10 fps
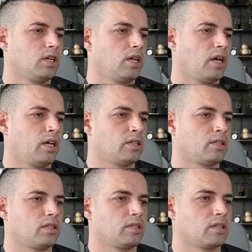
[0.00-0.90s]

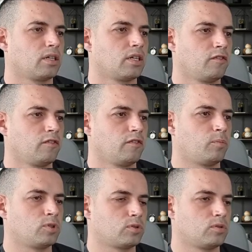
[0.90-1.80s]
and
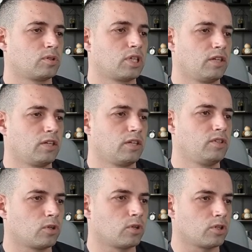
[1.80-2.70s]
give the
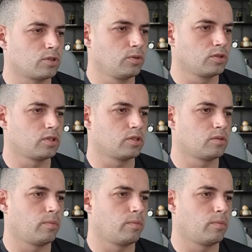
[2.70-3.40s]
award to the user,